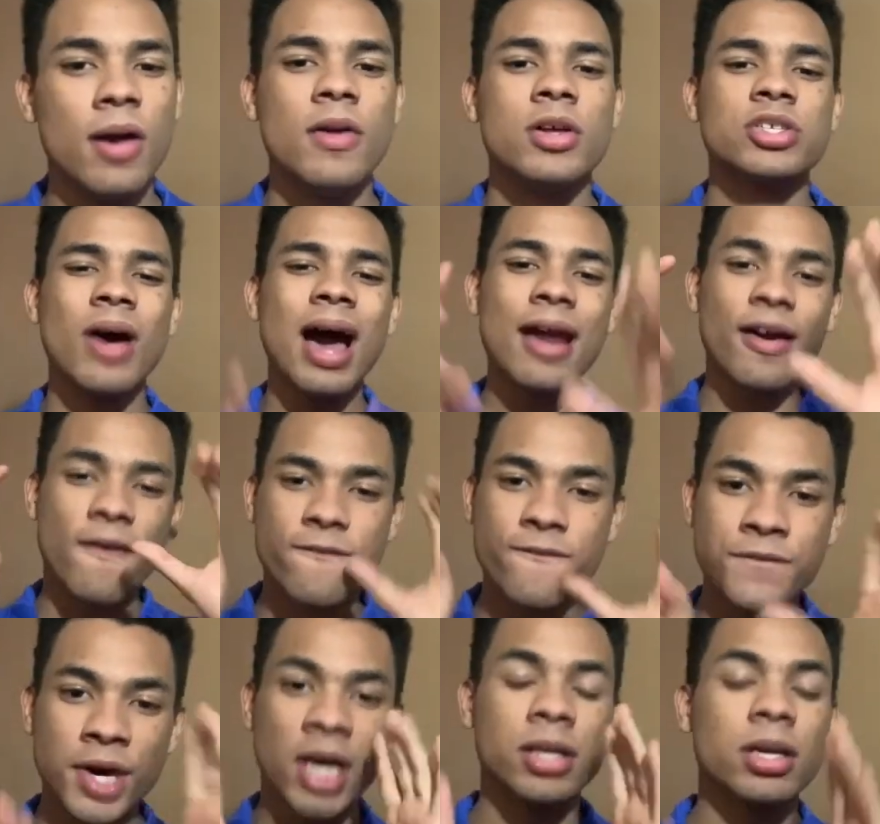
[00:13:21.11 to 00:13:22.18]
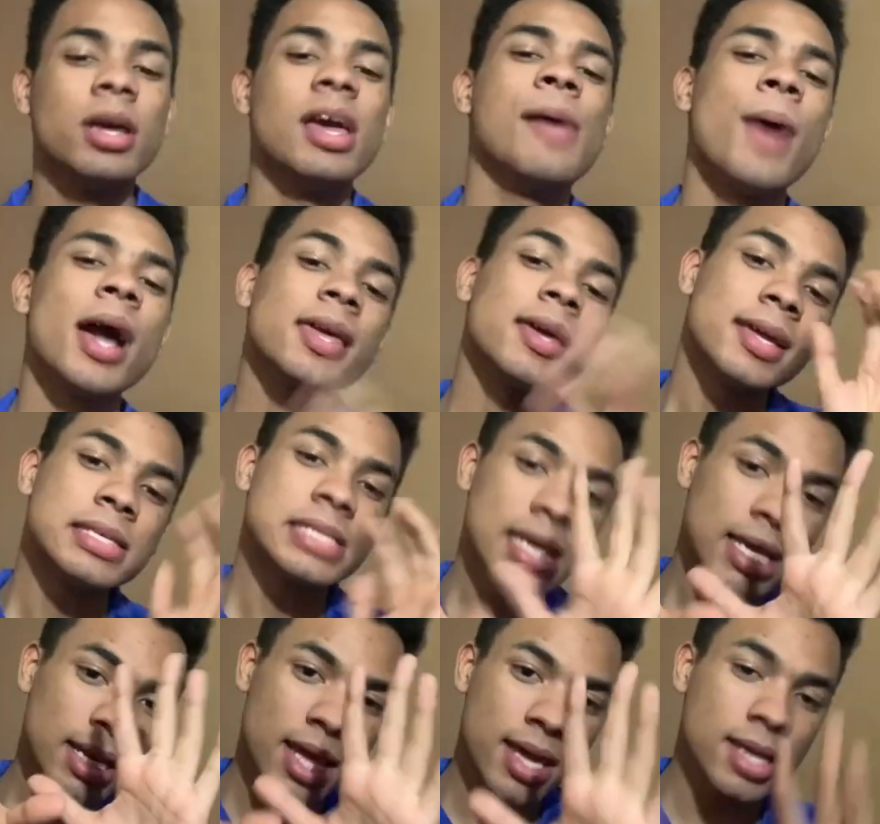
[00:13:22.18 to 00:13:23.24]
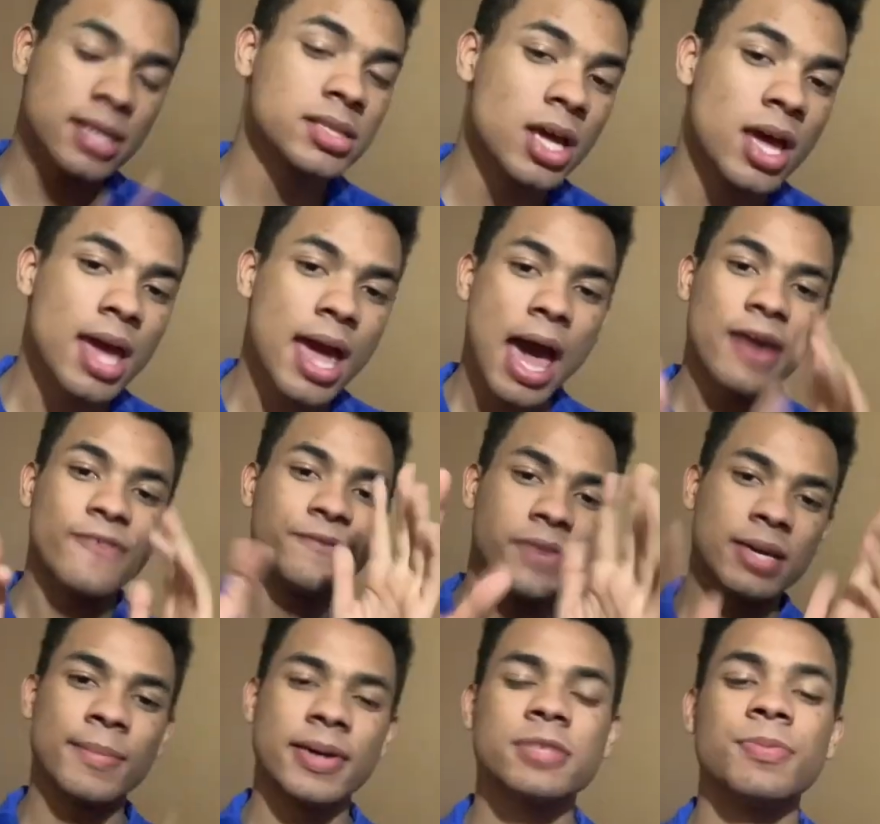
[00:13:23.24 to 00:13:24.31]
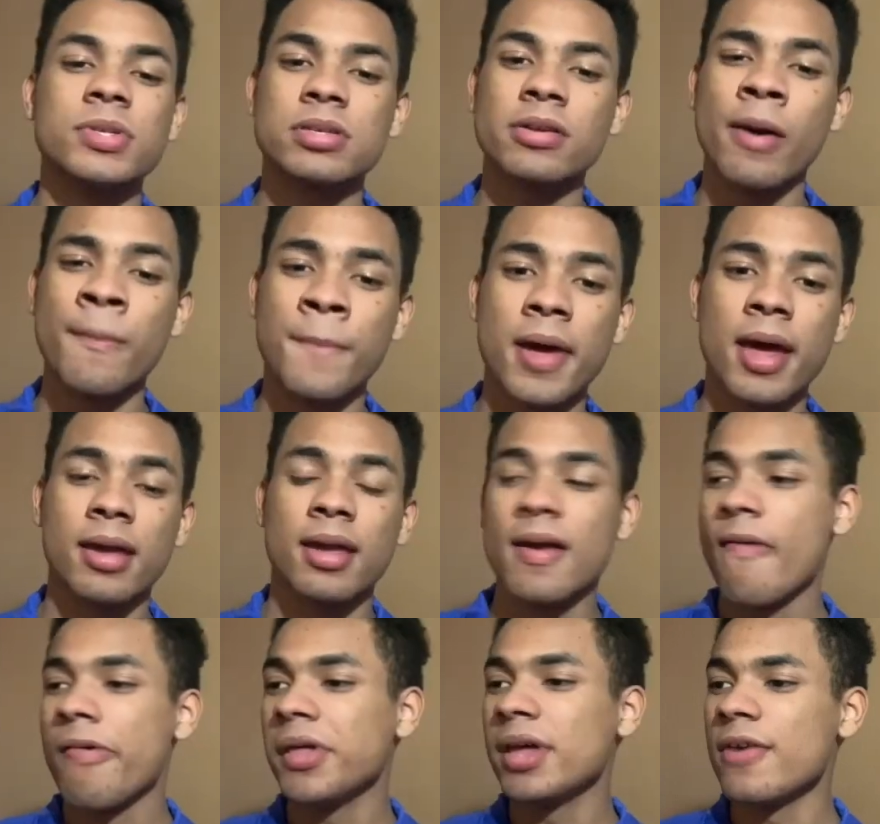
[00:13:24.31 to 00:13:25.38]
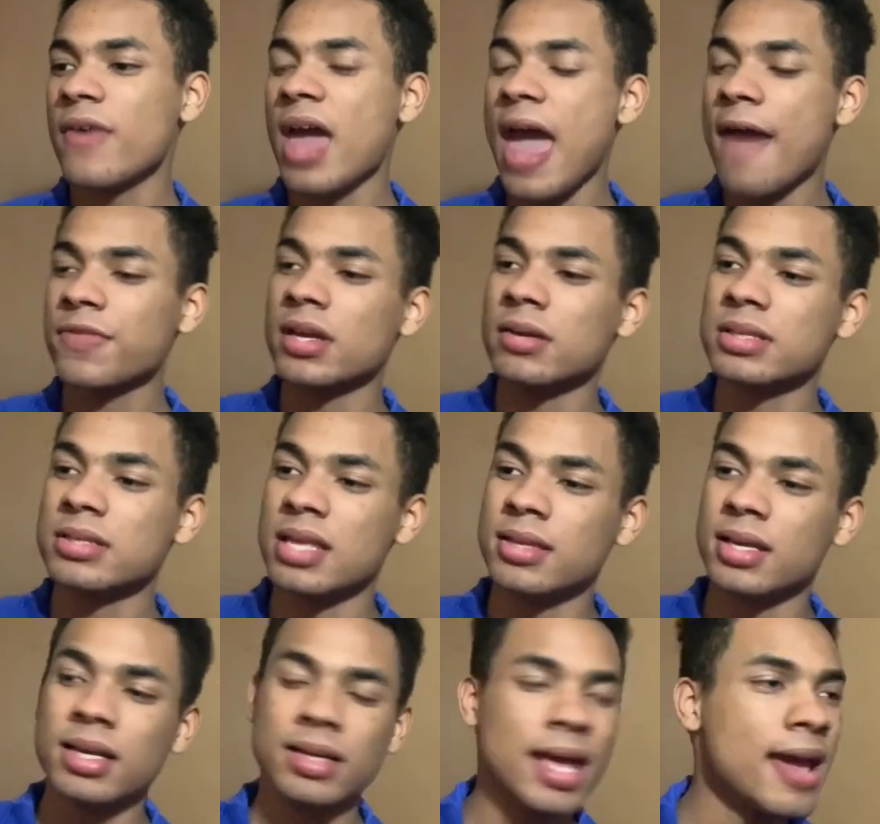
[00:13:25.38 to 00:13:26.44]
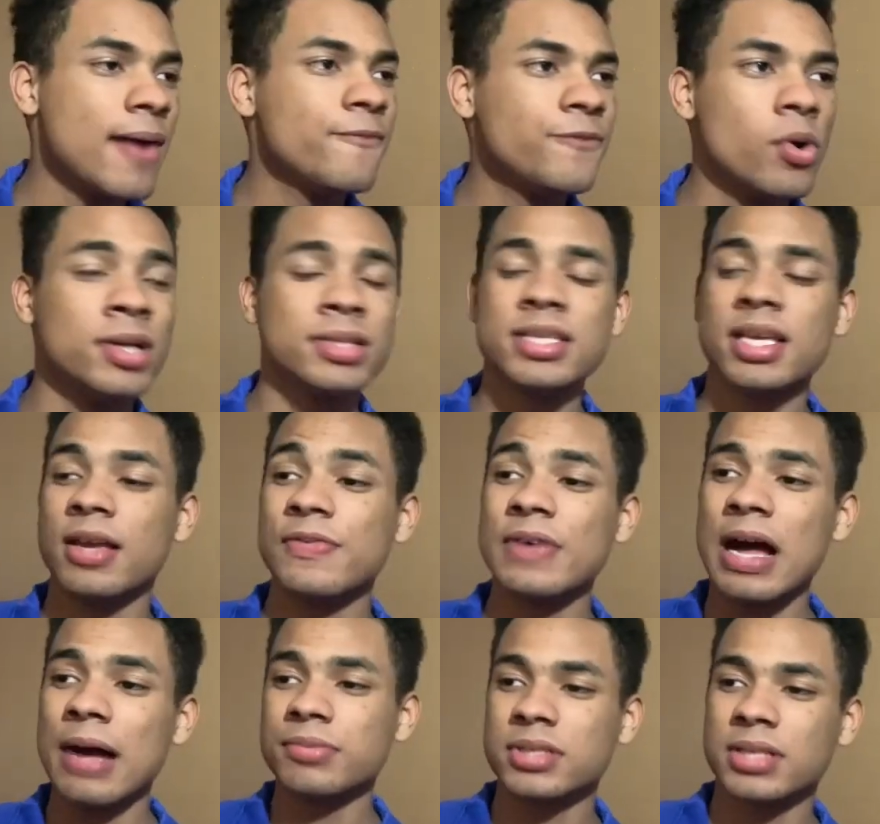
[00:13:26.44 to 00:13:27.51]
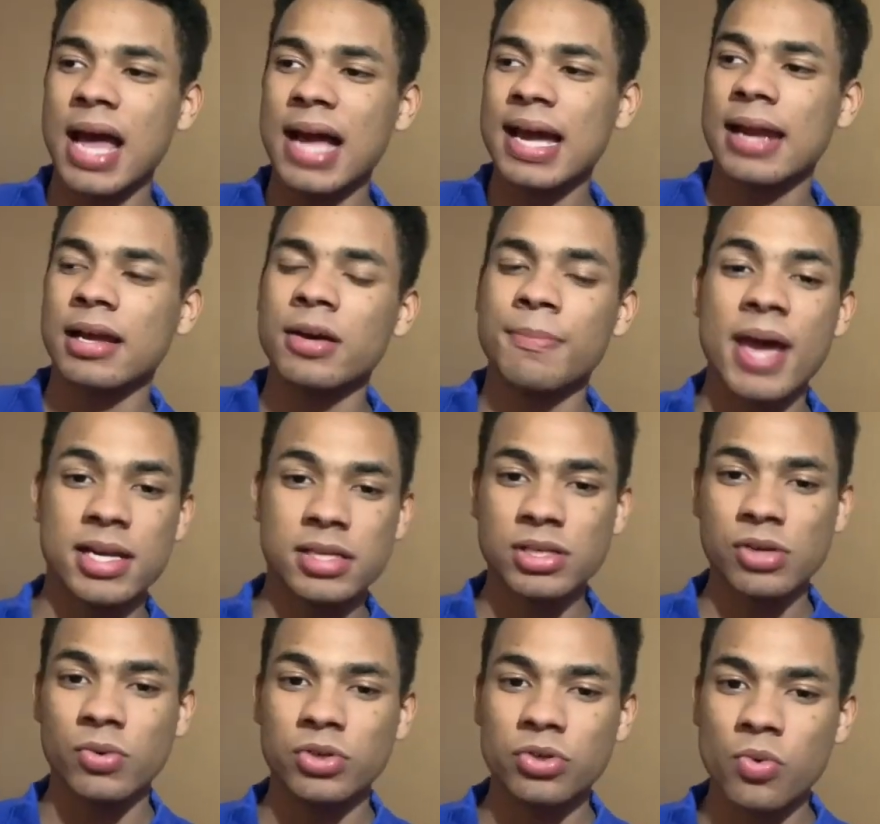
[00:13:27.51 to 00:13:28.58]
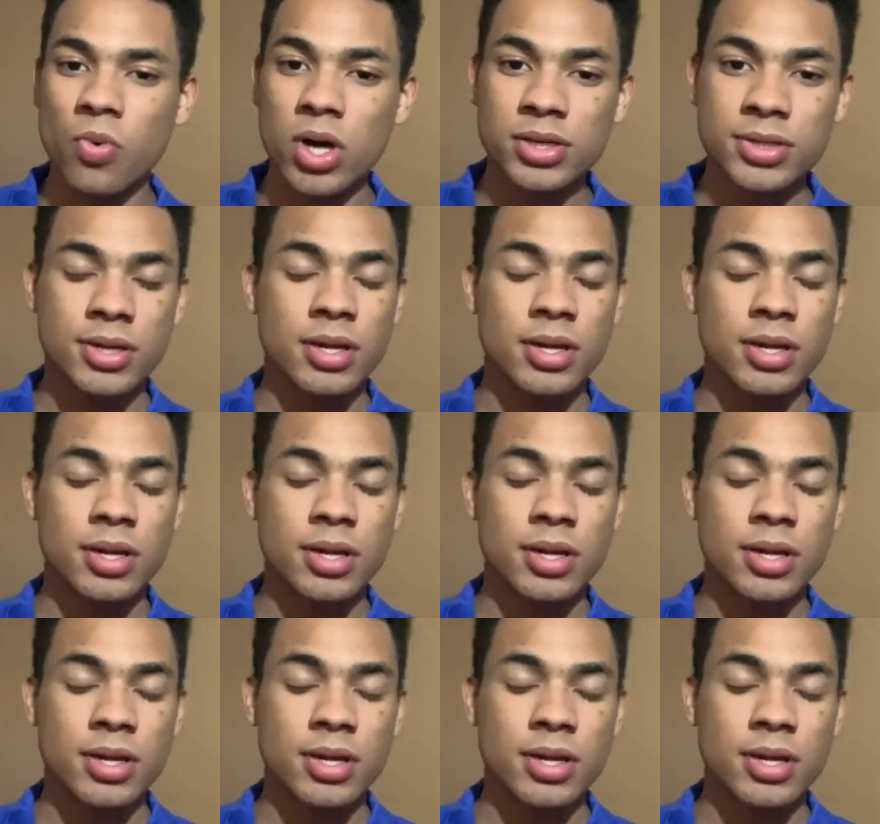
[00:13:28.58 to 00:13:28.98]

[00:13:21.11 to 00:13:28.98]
So how the fuck am I getting 10 days, and how the fuck am I supposed to come back if after the damn 14th, I gotta come back to school and do work?